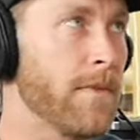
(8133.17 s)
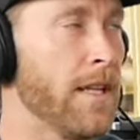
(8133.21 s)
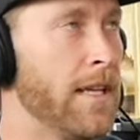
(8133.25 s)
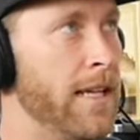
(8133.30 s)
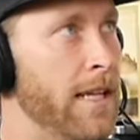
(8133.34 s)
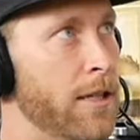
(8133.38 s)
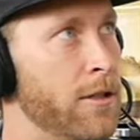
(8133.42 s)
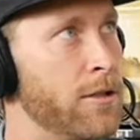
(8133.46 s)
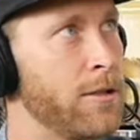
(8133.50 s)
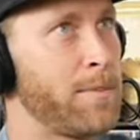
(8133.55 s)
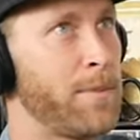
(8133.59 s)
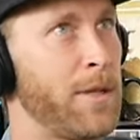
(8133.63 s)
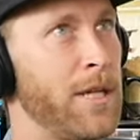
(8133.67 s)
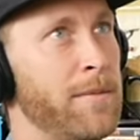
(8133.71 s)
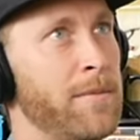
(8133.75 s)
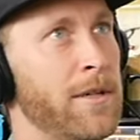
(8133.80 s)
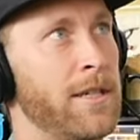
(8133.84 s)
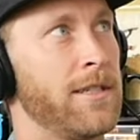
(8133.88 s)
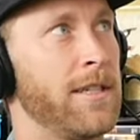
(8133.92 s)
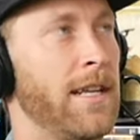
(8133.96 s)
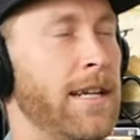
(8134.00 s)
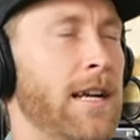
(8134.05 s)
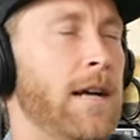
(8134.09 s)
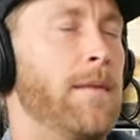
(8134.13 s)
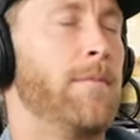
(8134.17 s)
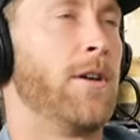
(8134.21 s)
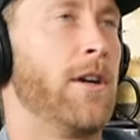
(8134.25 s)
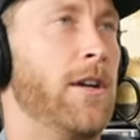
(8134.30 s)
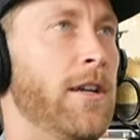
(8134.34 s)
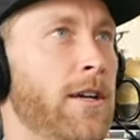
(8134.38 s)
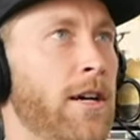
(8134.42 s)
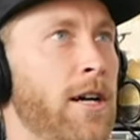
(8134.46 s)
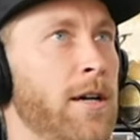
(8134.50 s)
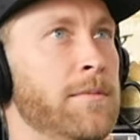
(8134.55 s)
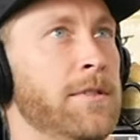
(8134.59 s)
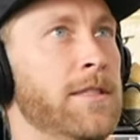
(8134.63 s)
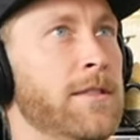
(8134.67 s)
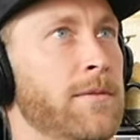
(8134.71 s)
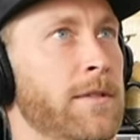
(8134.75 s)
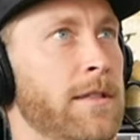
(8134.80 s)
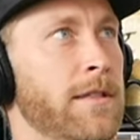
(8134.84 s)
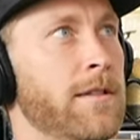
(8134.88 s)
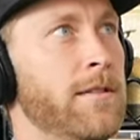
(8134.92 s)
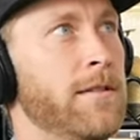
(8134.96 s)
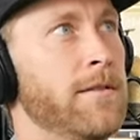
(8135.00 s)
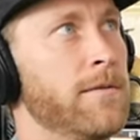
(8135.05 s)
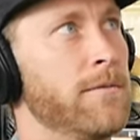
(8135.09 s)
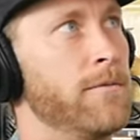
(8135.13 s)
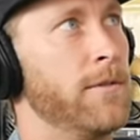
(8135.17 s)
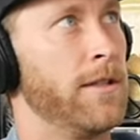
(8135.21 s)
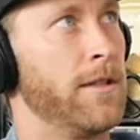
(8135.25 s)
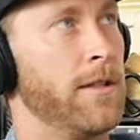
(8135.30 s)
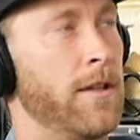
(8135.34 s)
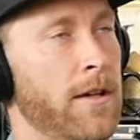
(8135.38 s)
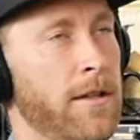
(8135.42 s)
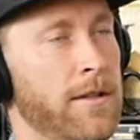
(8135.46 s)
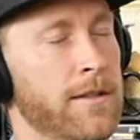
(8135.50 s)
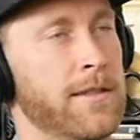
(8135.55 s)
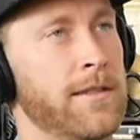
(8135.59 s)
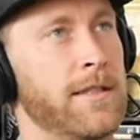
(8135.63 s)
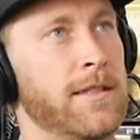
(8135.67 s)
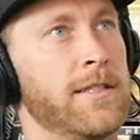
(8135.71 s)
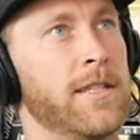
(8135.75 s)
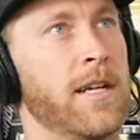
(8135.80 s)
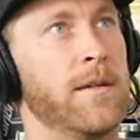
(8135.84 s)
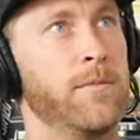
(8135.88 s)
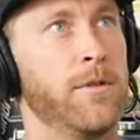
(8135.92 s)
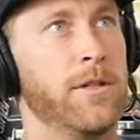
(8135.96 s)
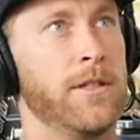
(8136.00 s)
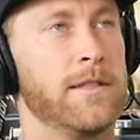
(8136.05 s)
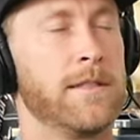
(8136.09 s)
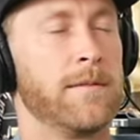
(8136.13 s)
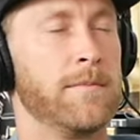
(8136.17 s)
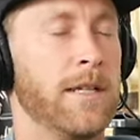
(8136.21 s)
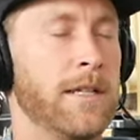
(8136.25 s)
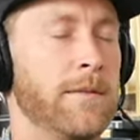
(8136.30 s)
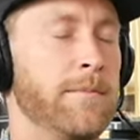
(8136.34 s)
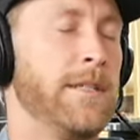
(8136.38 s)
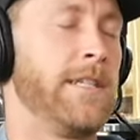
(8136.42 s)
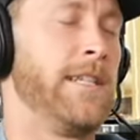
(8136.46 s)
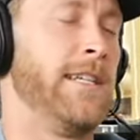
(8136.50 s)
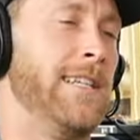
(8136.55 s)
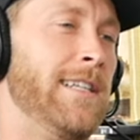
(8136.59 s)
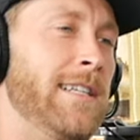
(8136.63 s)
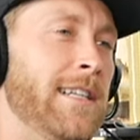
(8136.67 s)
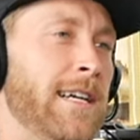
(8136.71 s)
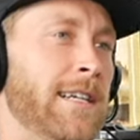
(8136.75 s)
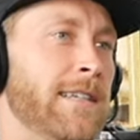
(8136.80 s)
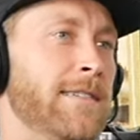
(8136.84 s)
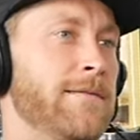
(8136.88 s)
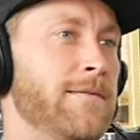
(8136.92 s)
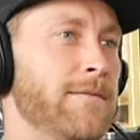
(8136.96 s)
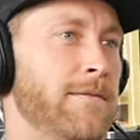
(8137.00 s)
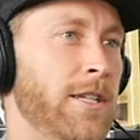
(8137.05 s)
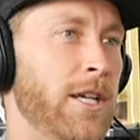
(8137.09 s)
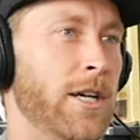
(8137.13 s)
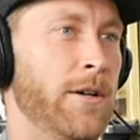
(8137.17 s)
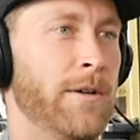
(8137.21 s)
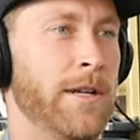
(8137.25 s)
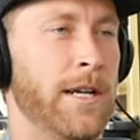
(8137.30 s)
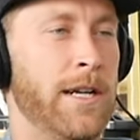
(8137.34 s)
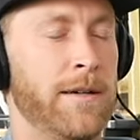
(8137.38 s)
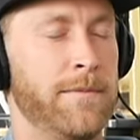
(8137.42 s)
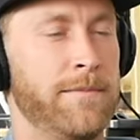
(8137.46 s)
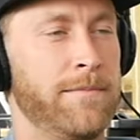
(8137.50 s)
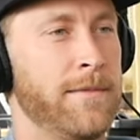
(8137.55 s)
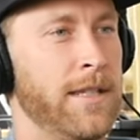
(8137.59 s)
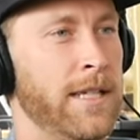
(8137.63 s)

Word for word: And it was pretty much like, I'm already homies with, with all the Slingshot boys. I'm like, McKee, like, yo, what up?